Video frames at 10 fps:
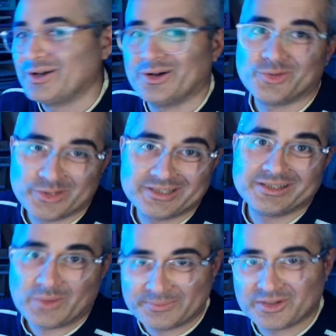Or read the
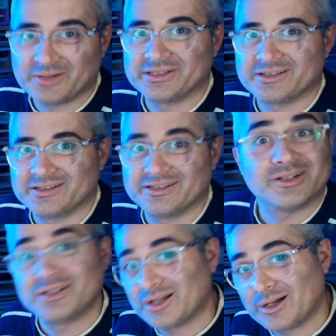webcomic
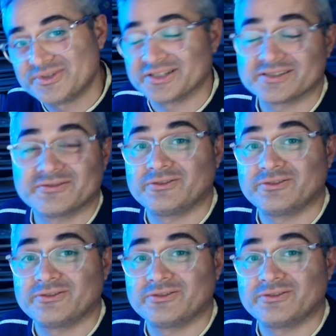internal objects for